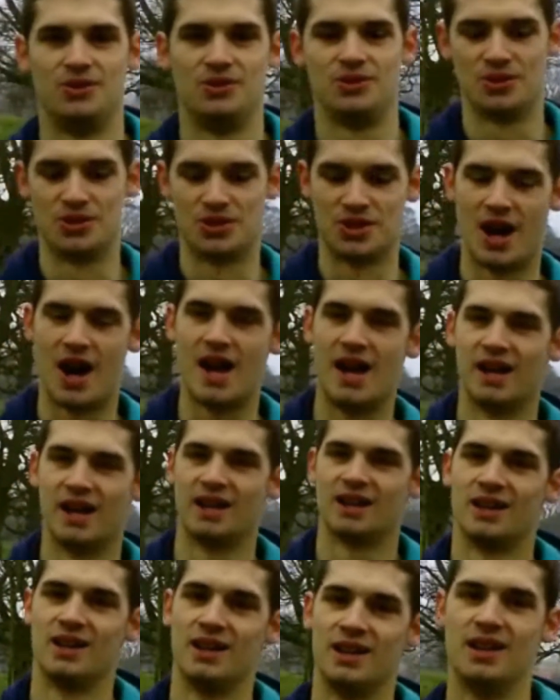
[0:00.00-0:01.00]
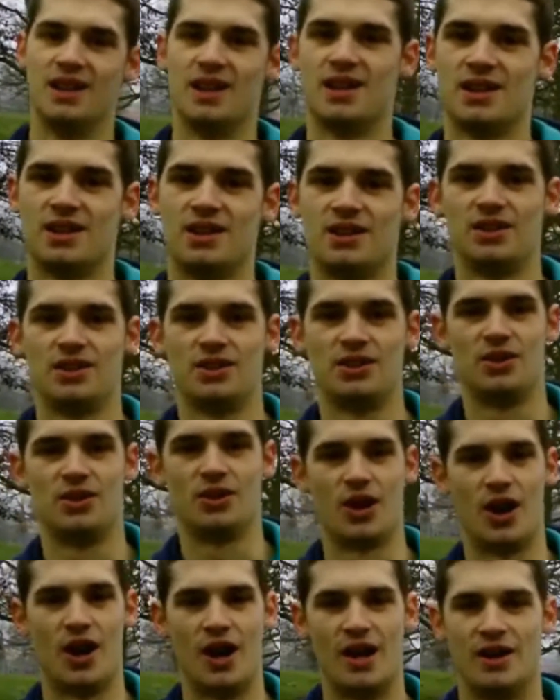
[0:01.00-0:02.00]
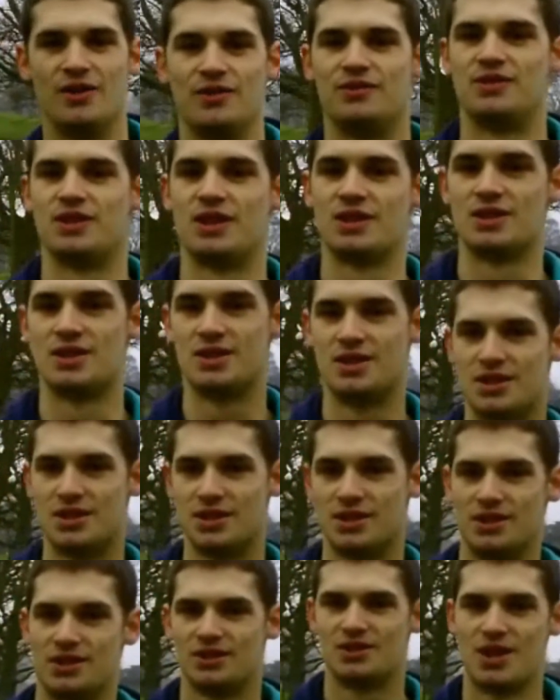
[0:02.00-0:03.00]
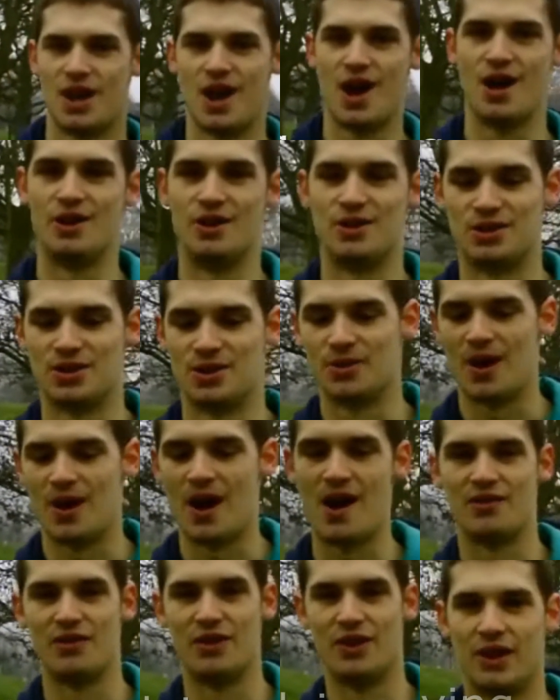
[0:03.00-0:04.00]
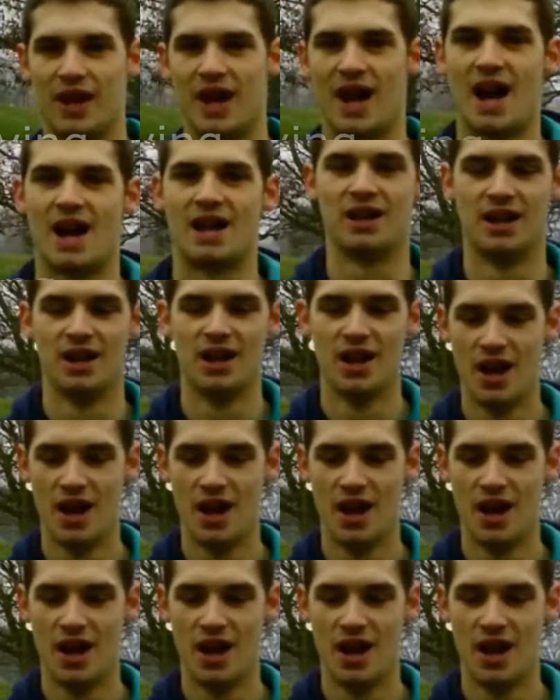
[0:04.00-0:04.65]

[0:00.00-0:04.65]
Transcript: you're dying, you kind of just turn to wherever you can.